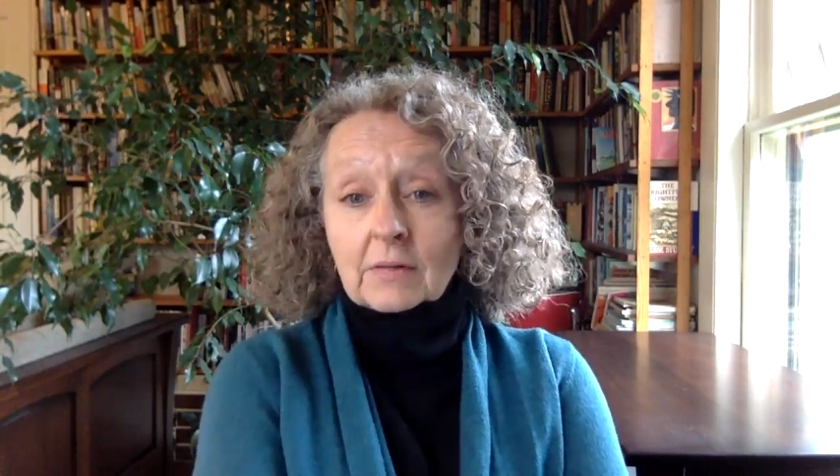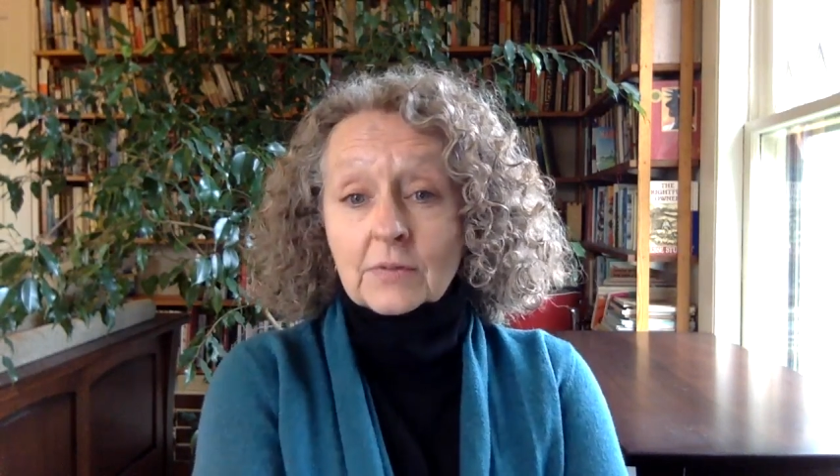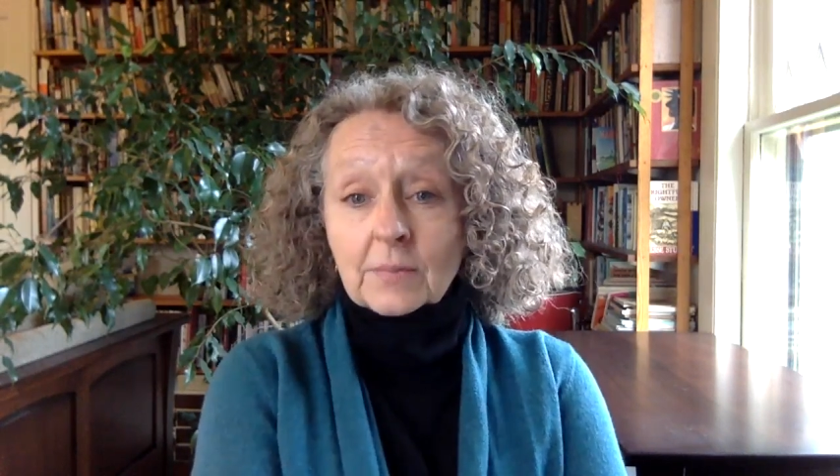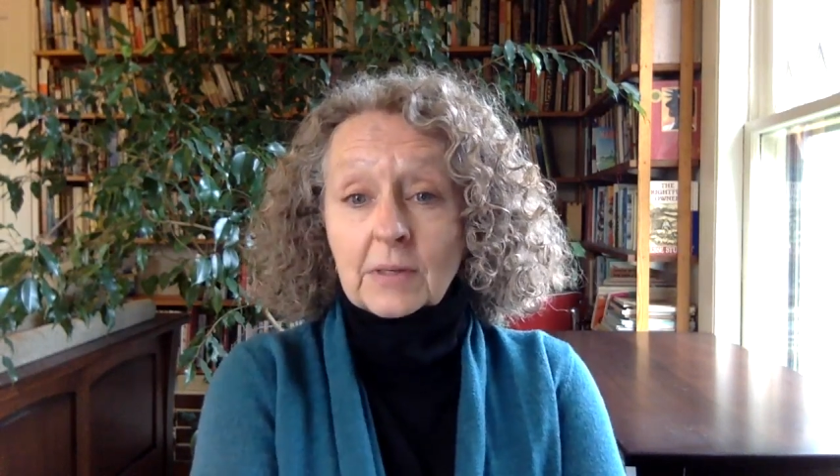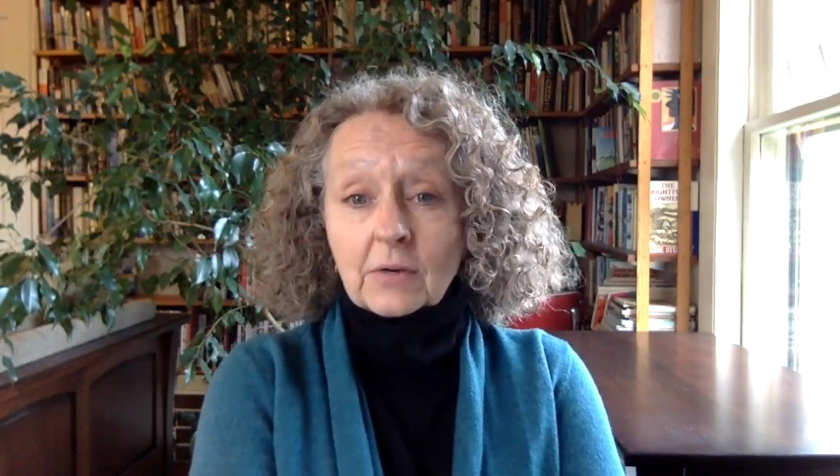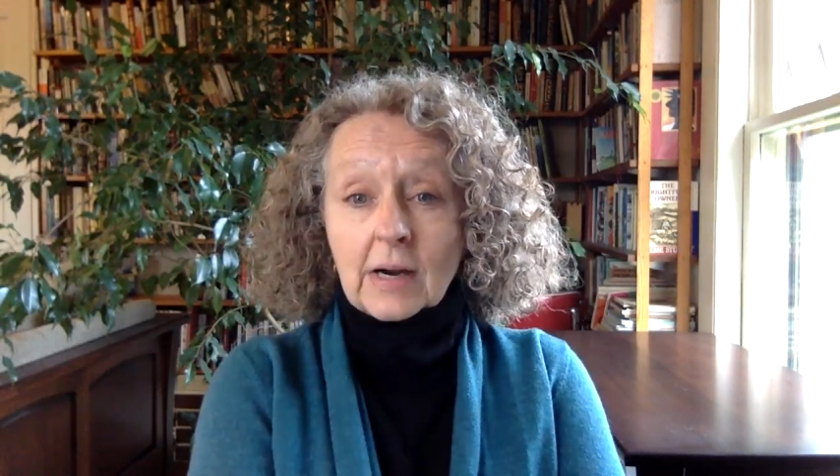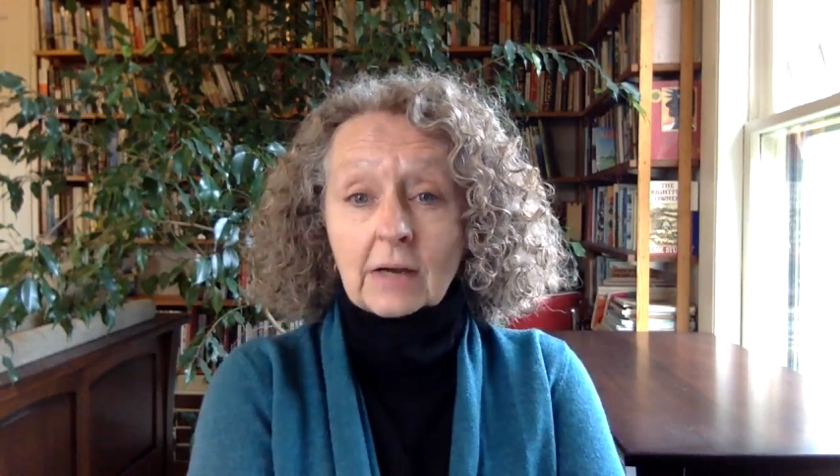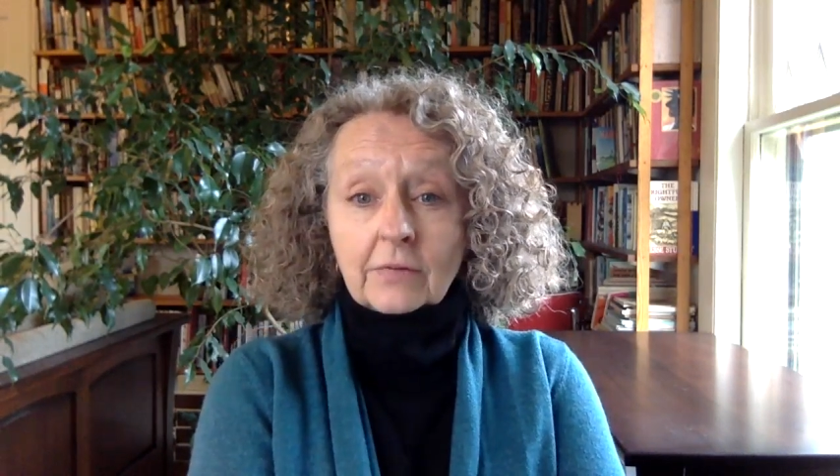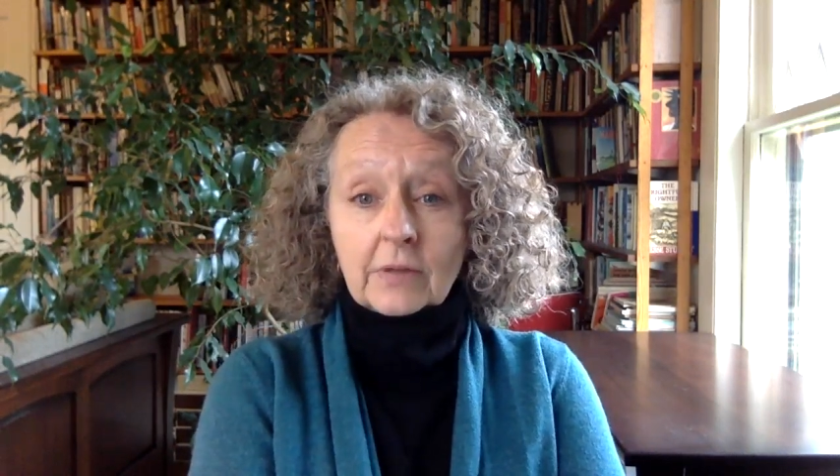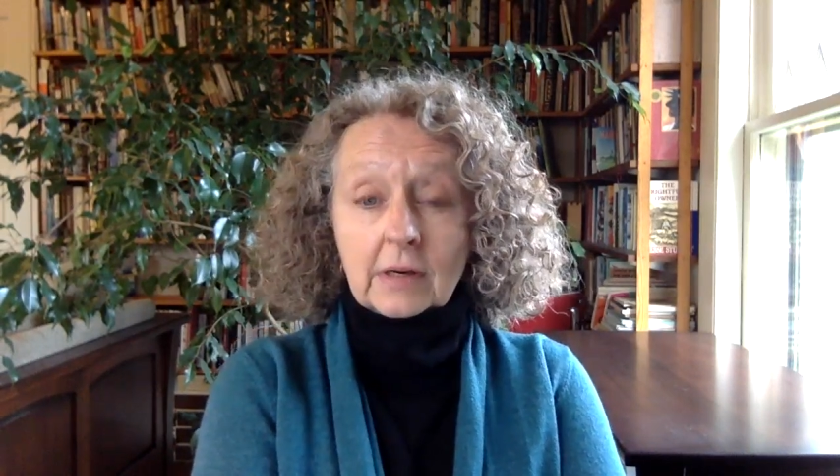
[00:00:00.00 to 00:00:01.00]
There was a big
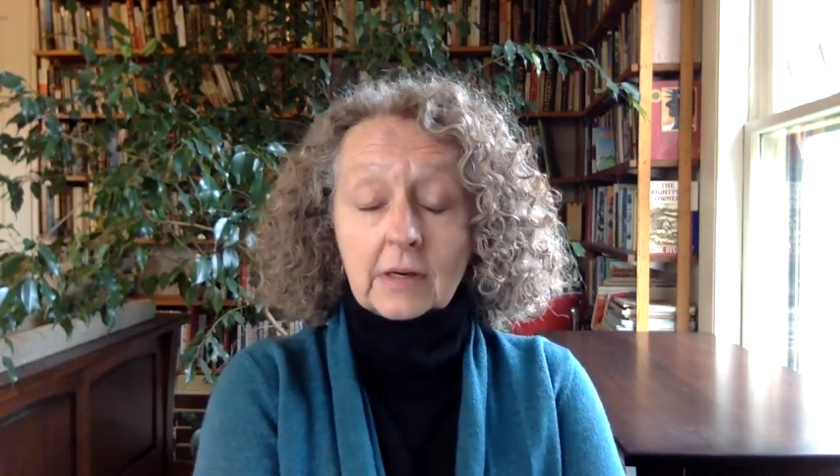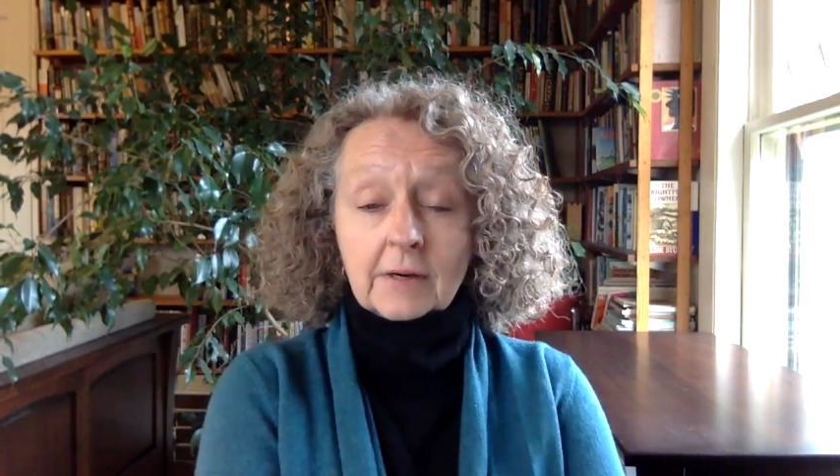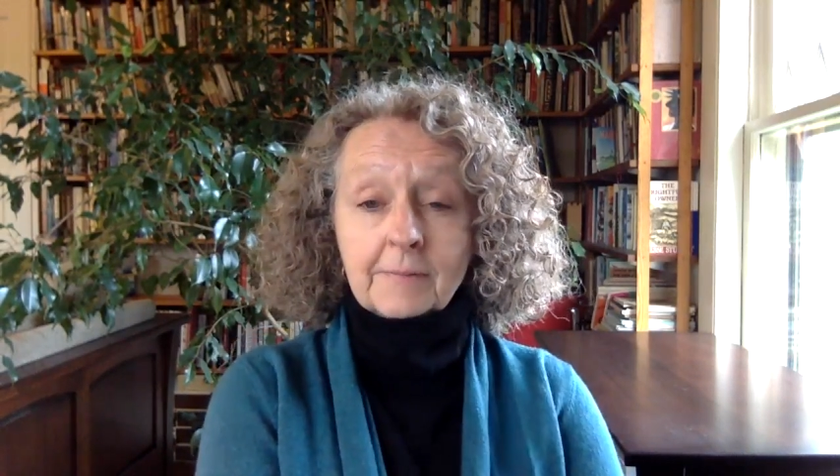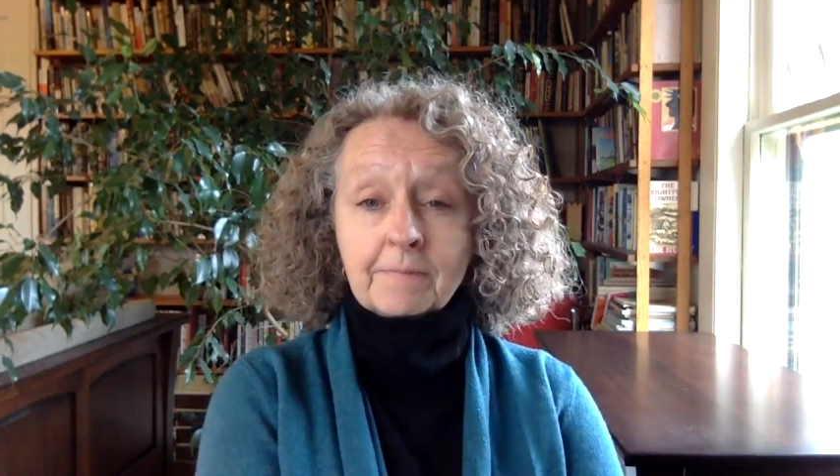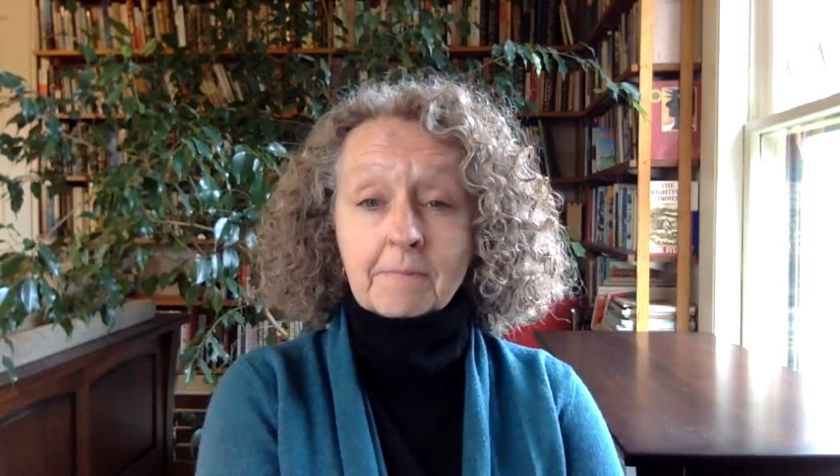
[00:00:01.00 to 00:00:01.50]
crowd there.